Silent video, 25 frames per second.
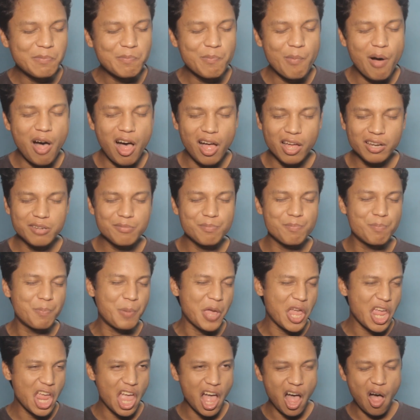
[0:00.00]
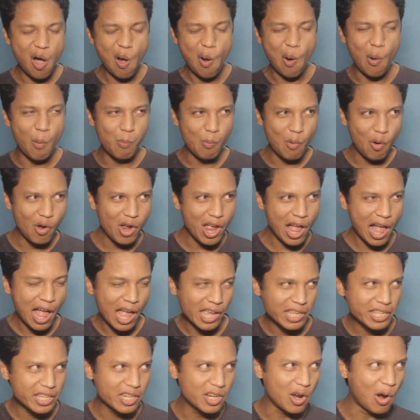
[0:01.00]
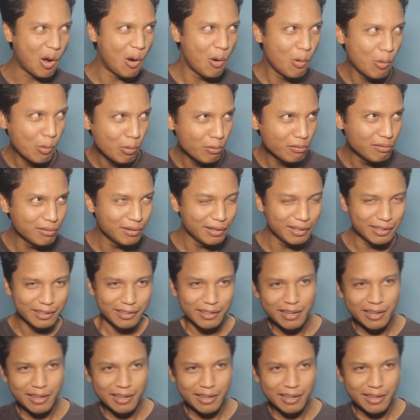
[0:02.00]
iman bea homo ahi gol.